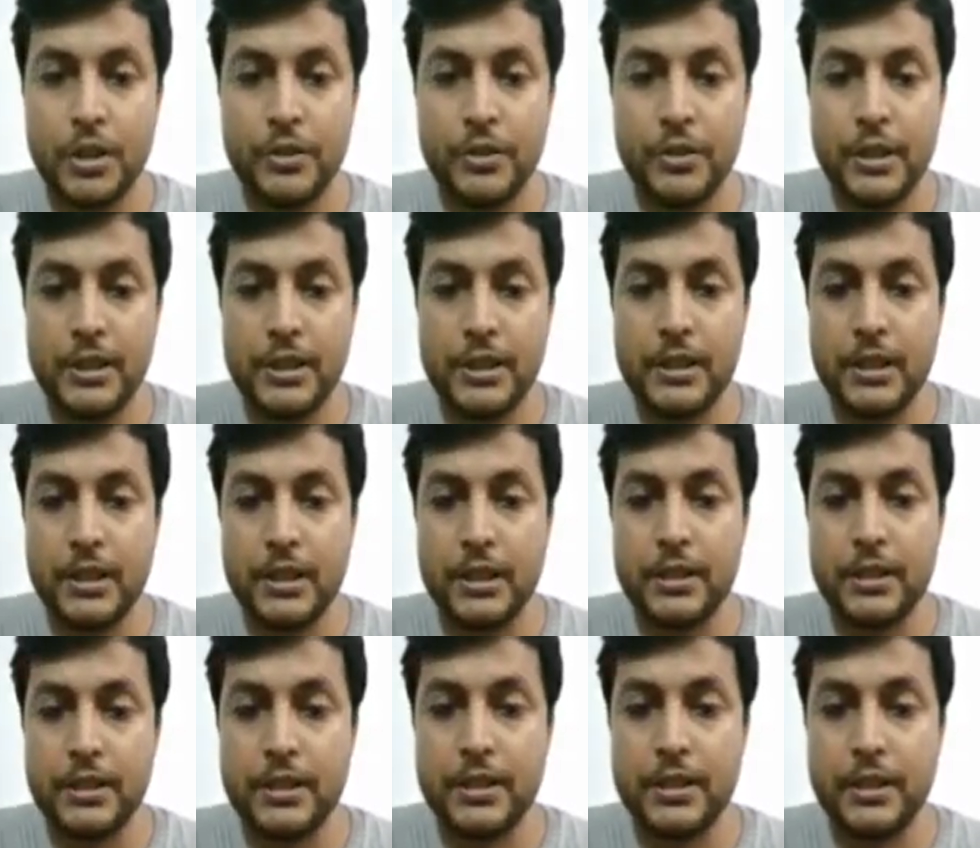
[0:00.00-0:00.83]
this
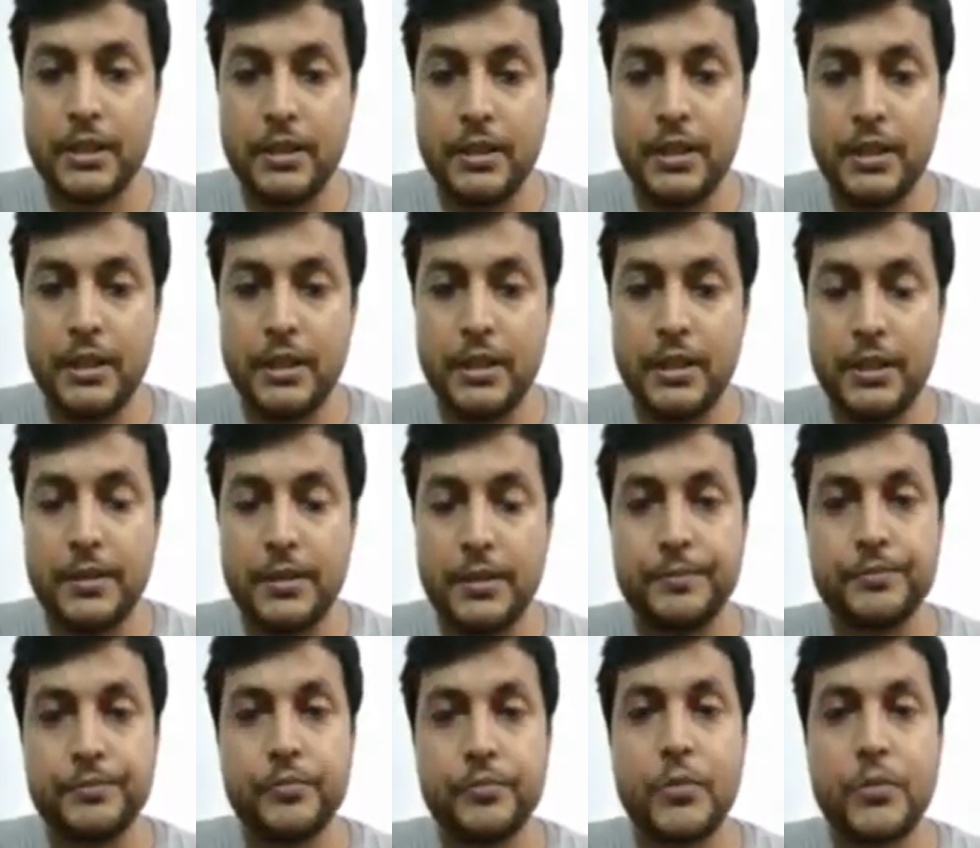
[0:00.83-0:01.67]
is the
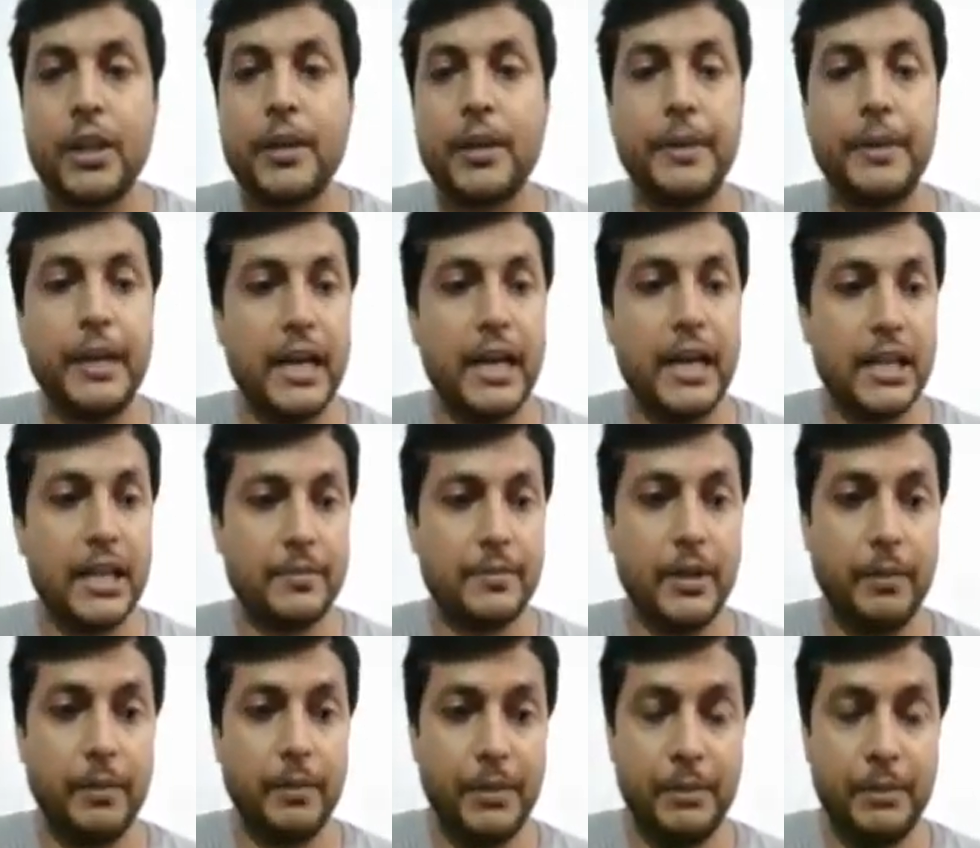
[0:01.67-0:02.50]

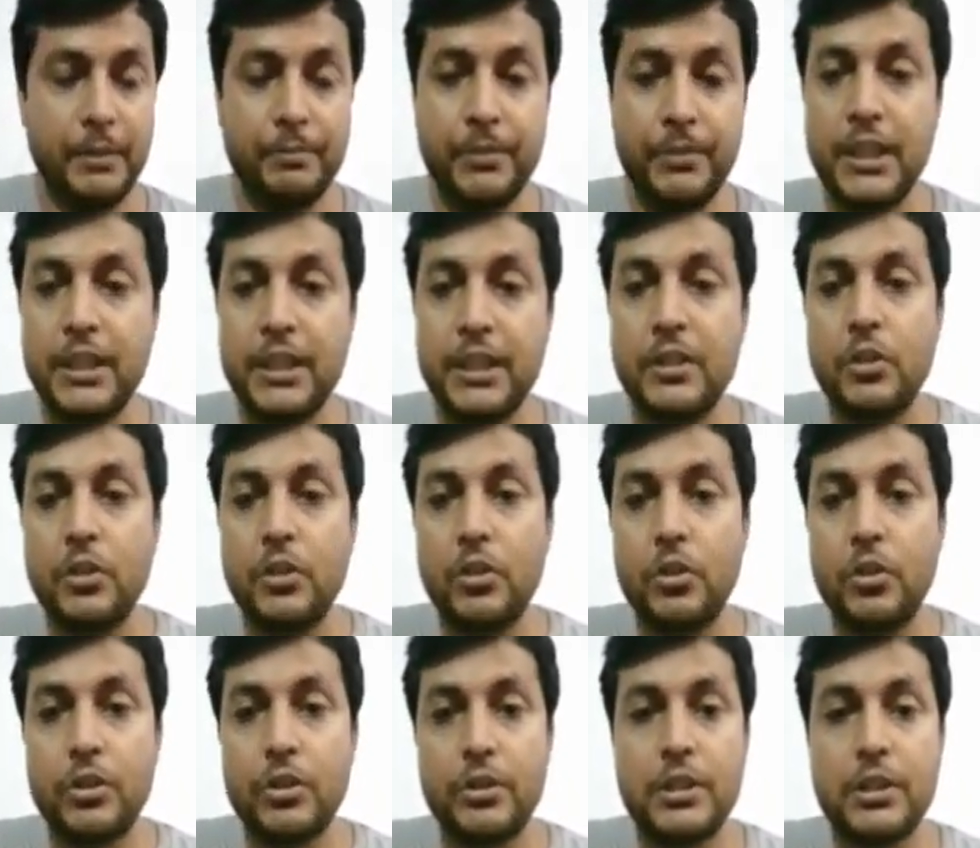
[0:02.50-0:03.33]
plasma membrane
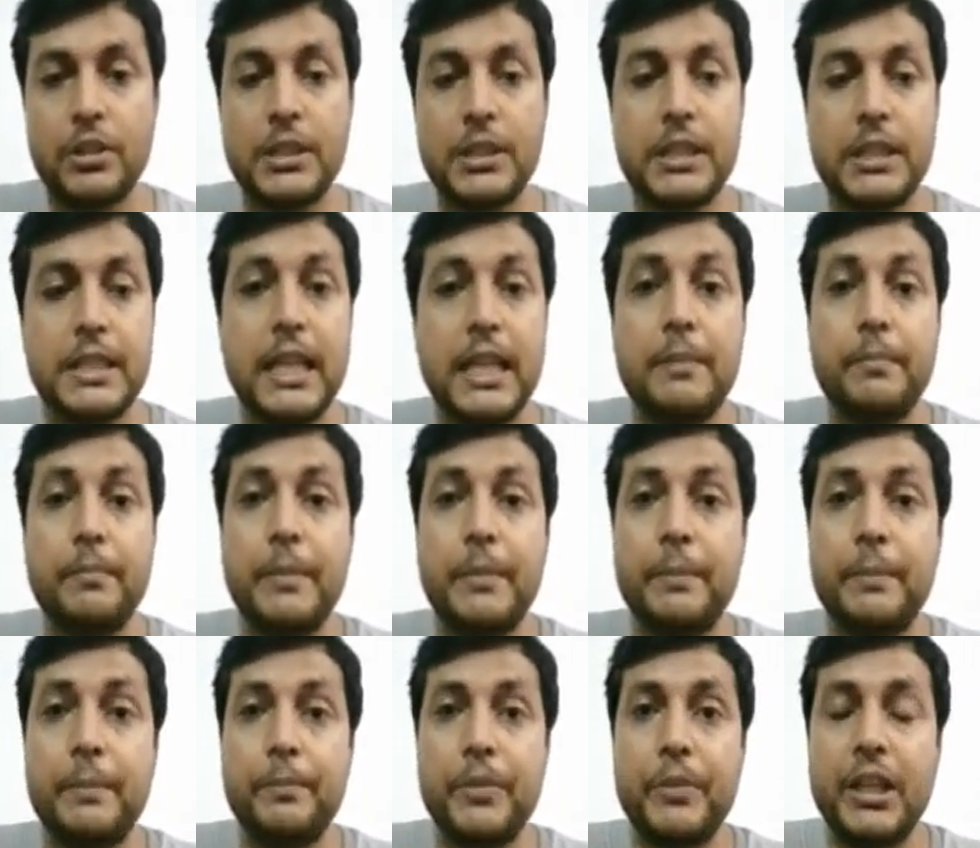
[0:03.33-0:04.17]
or the cell
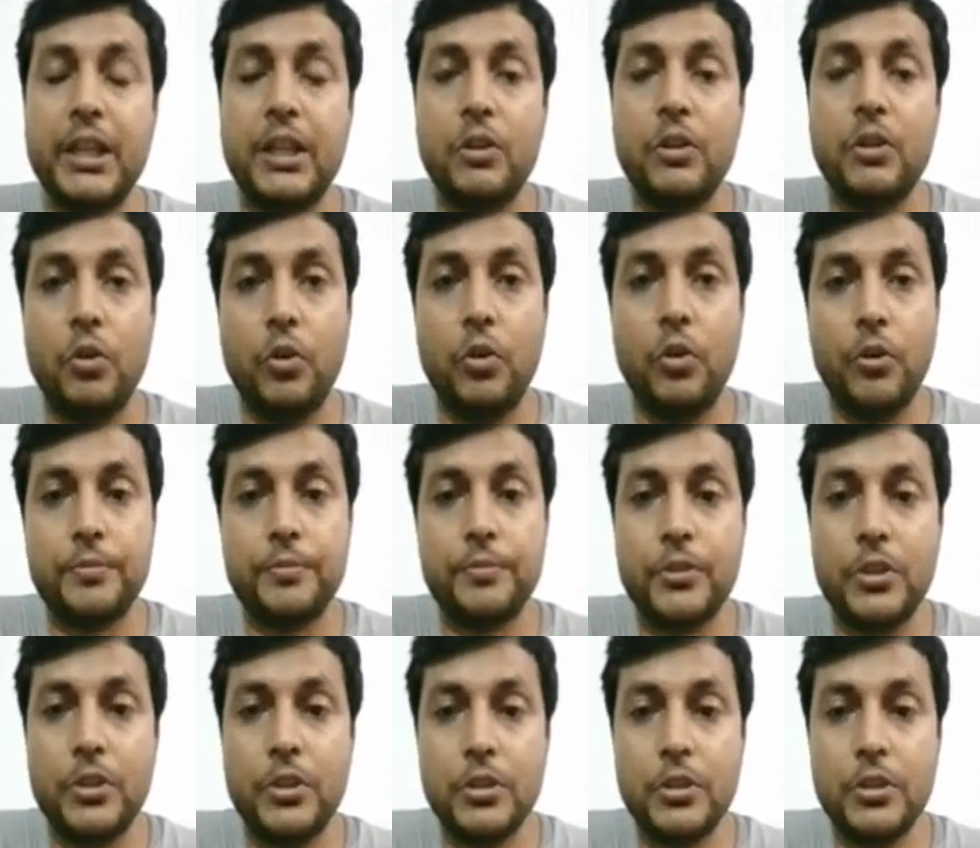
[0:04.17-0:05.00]
membrane of
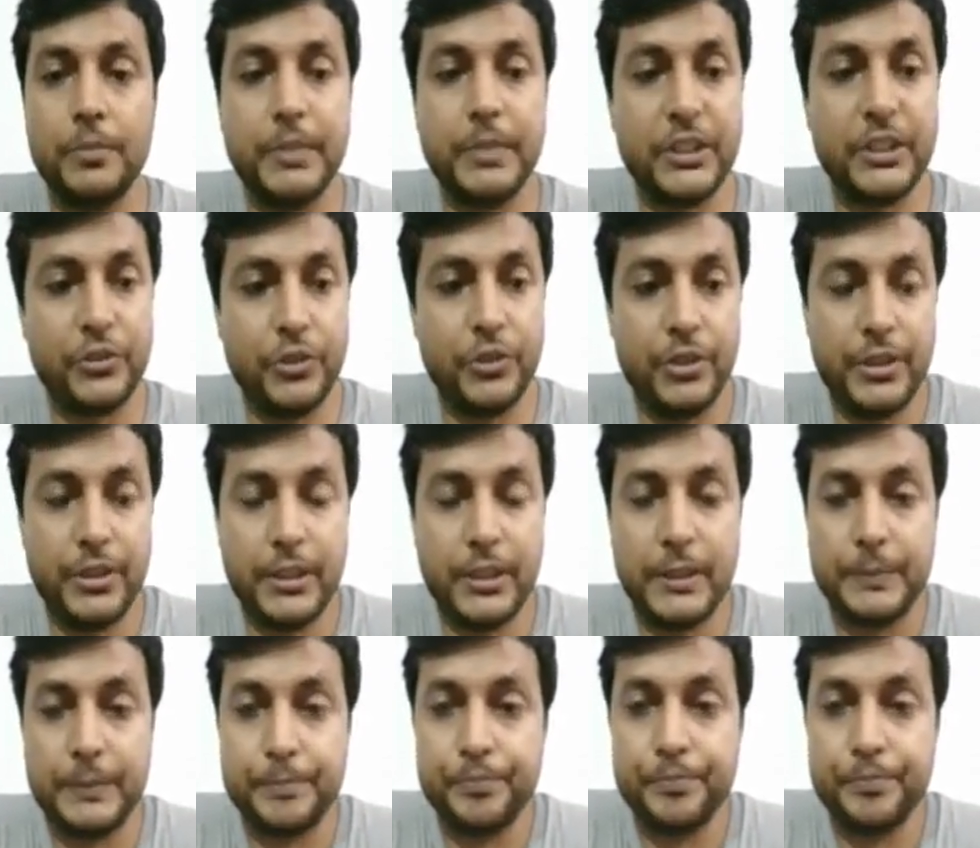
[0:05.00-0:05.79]
the bacteria.